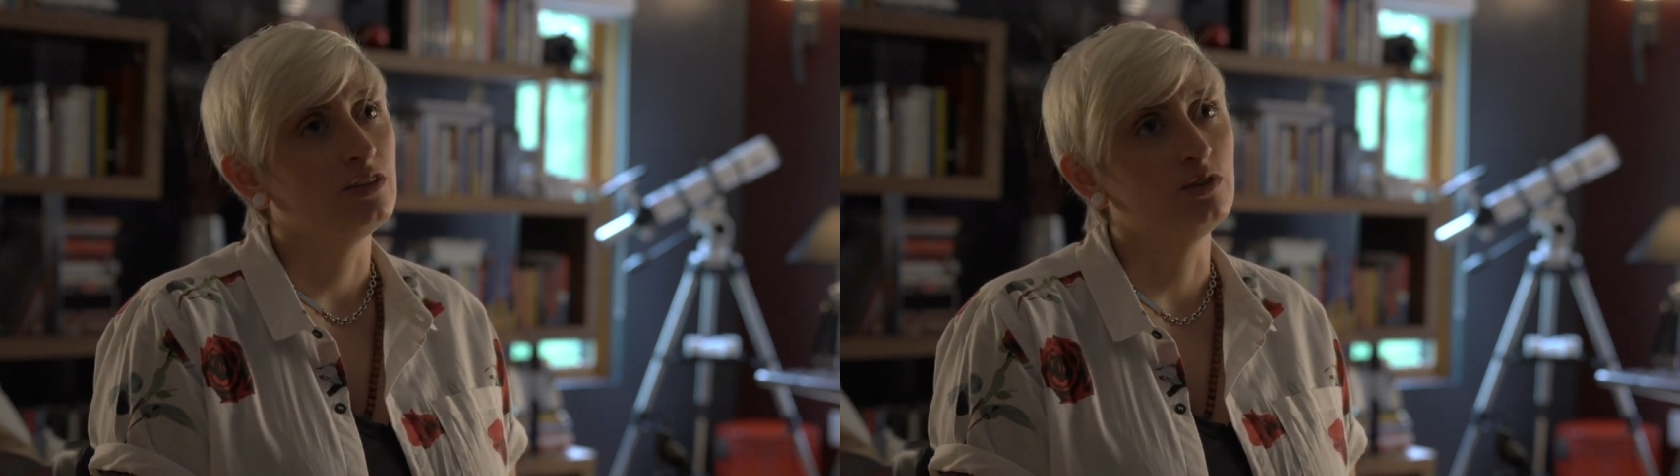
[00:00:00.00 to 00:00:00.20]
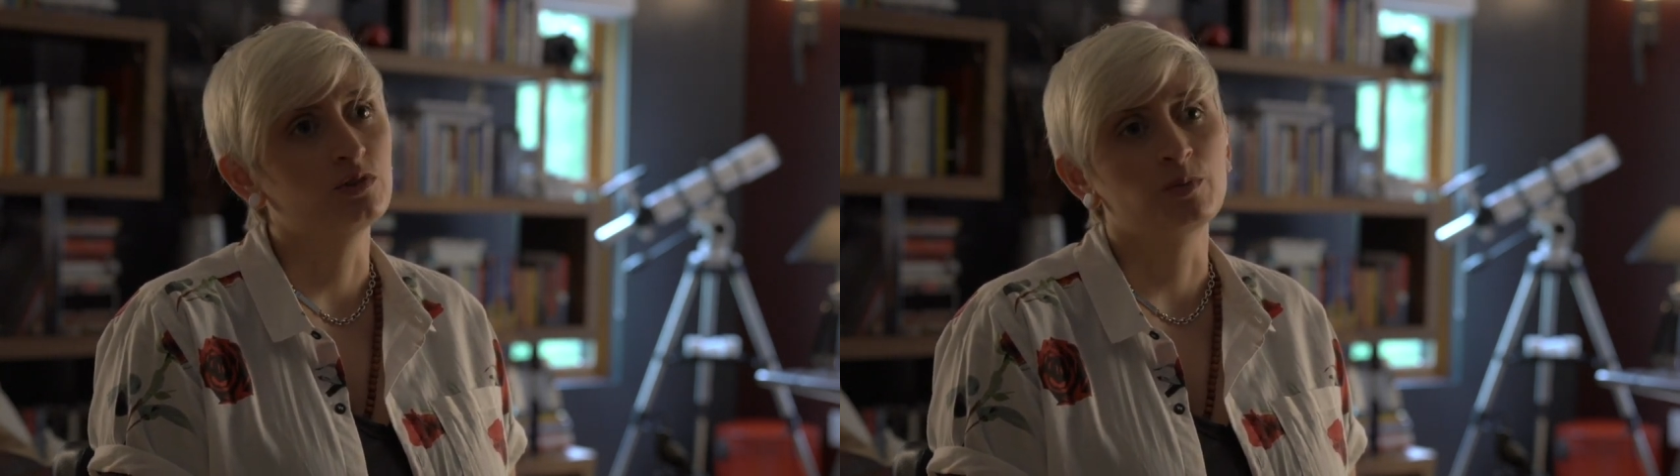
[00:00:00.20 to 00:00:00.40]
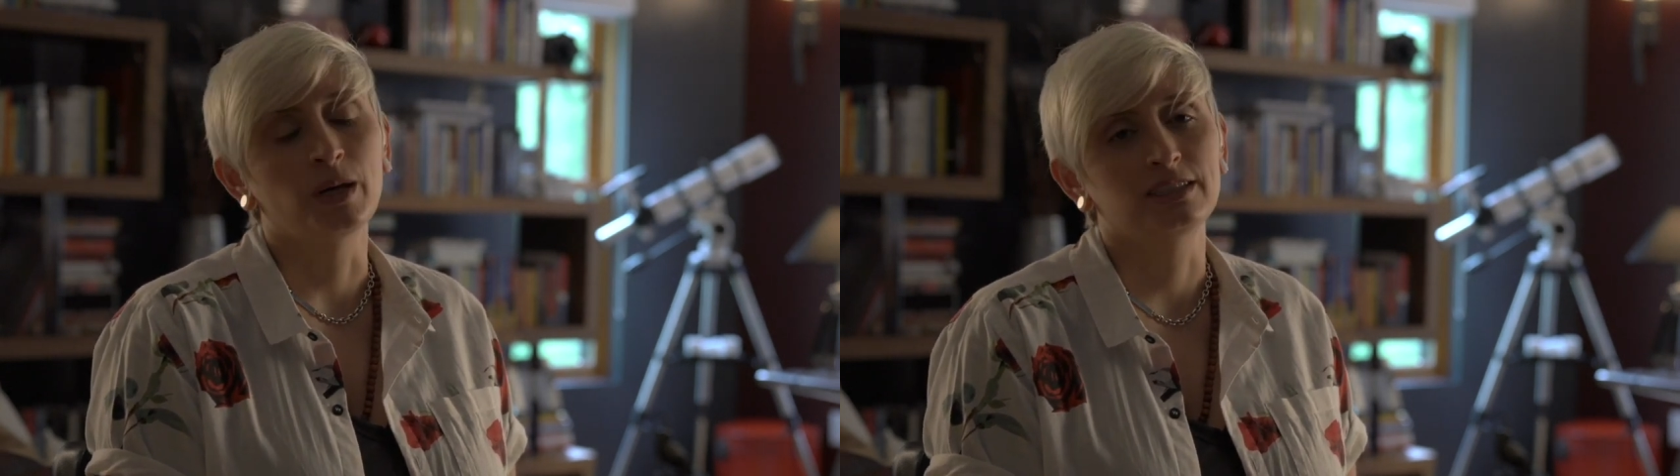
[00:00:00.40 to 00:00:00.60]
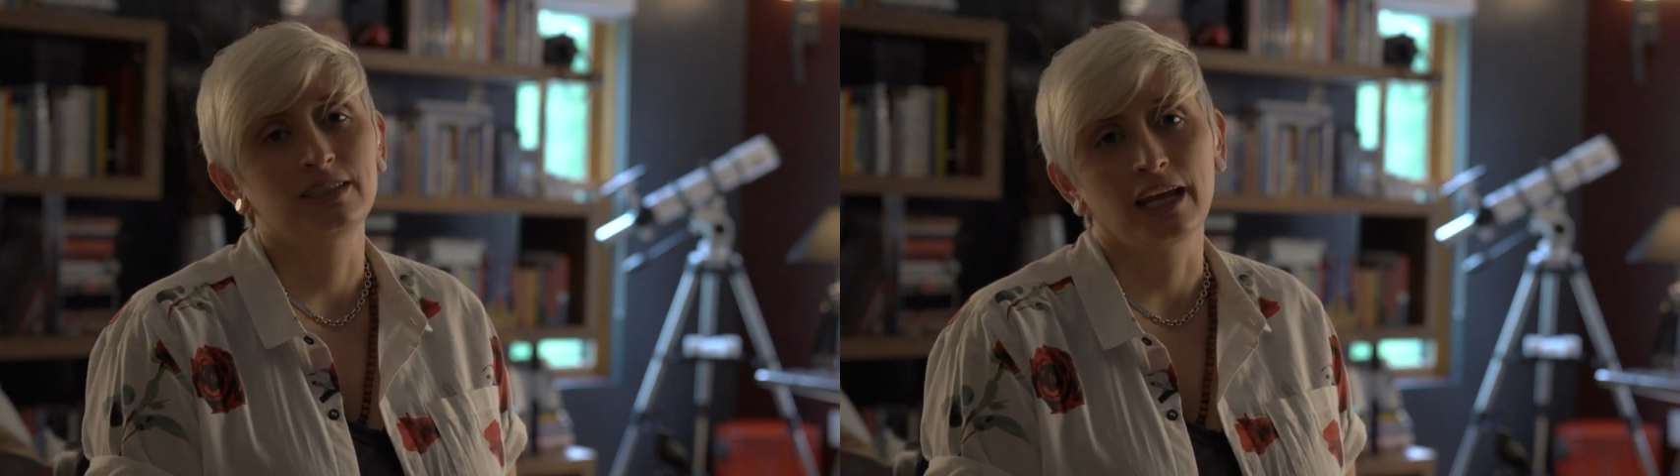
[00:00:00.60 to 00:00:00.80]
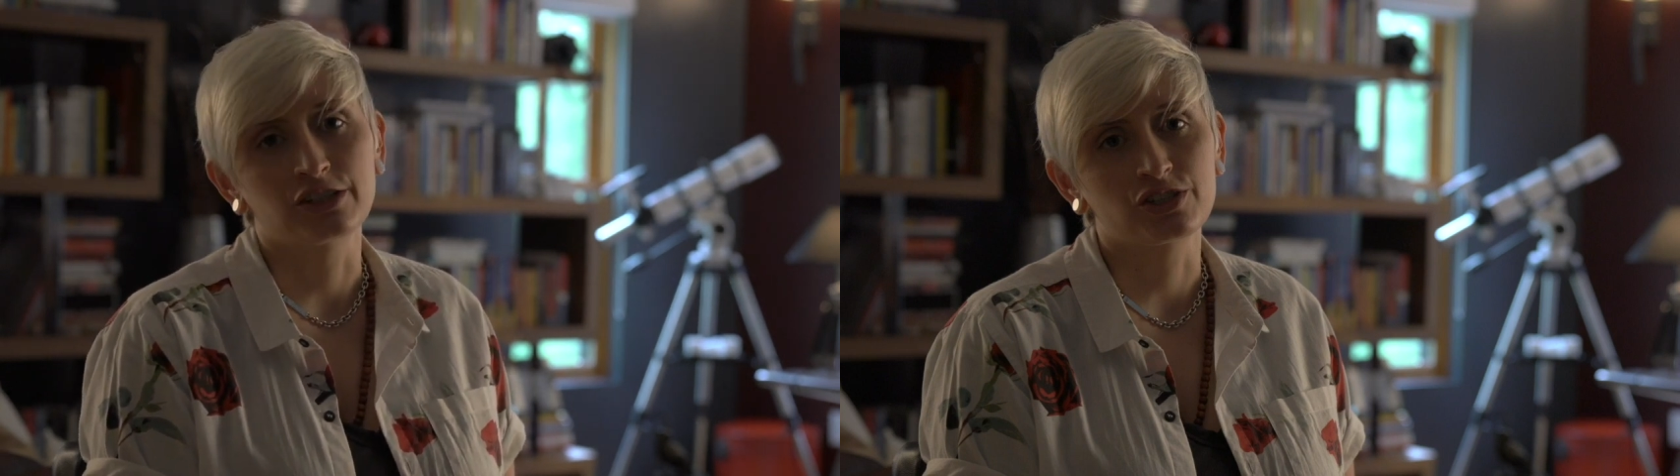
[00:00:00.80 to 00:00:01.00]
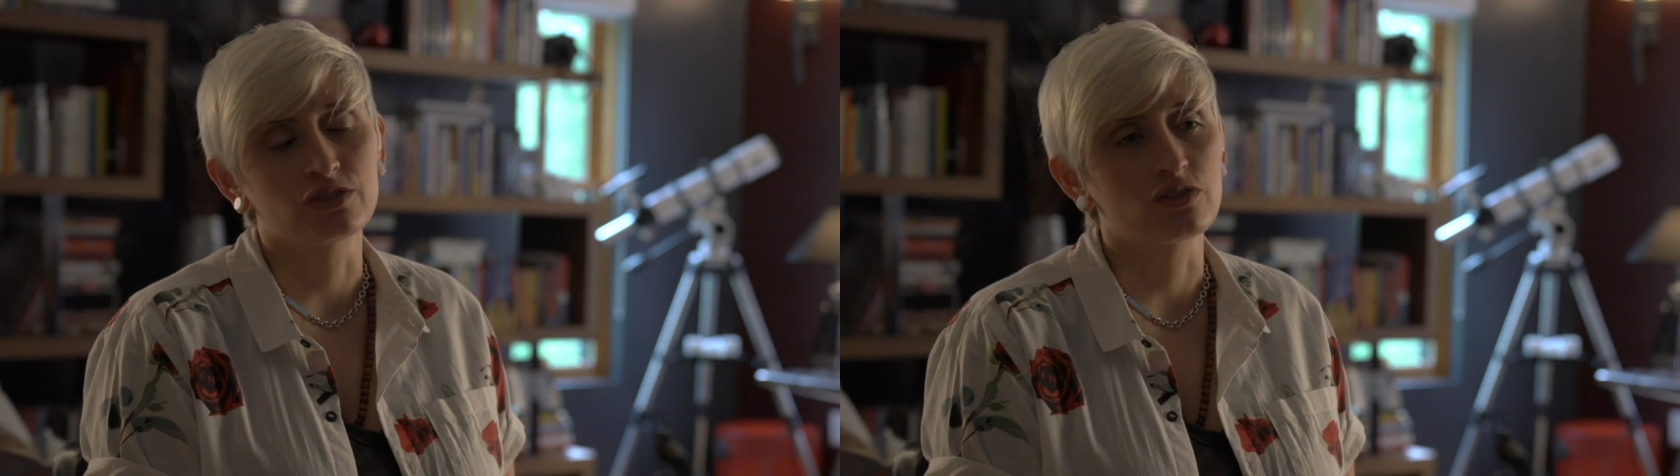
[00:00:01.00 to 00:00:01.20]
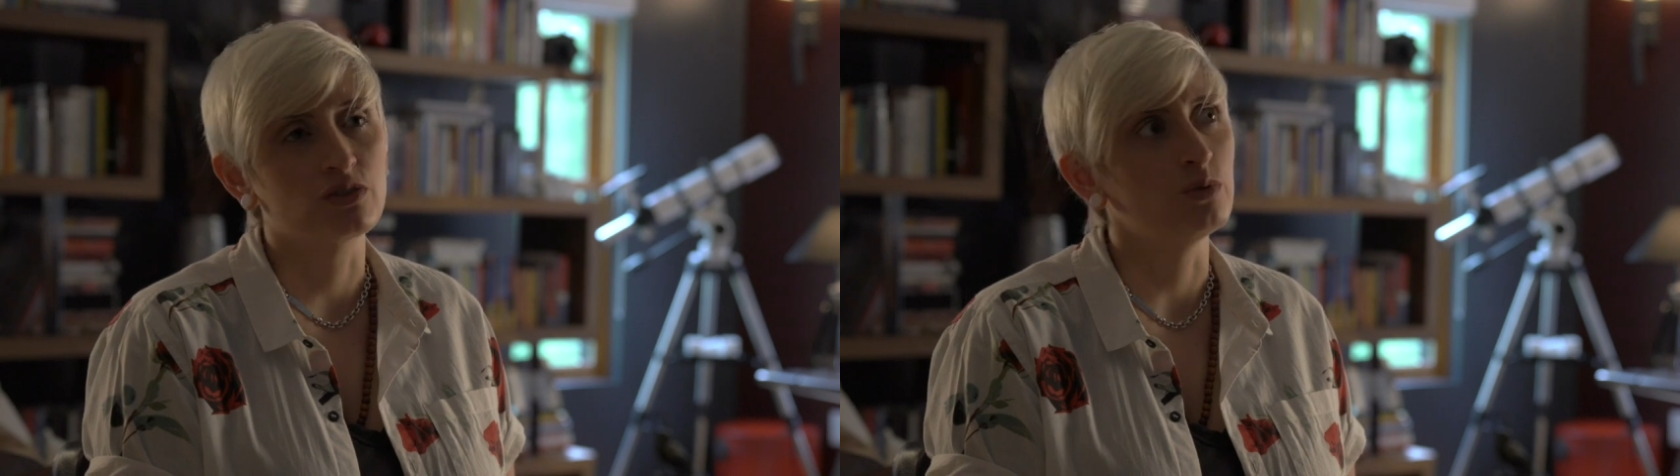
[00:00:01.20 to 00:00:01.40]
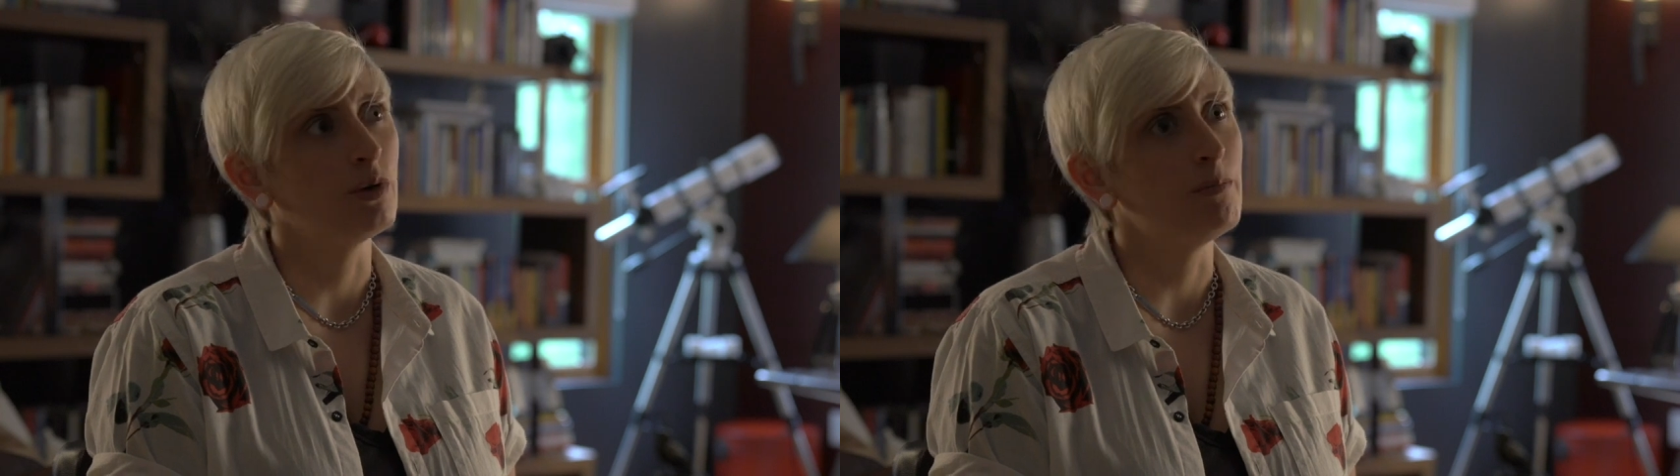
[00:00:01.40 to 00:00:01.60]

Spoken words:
used meditation to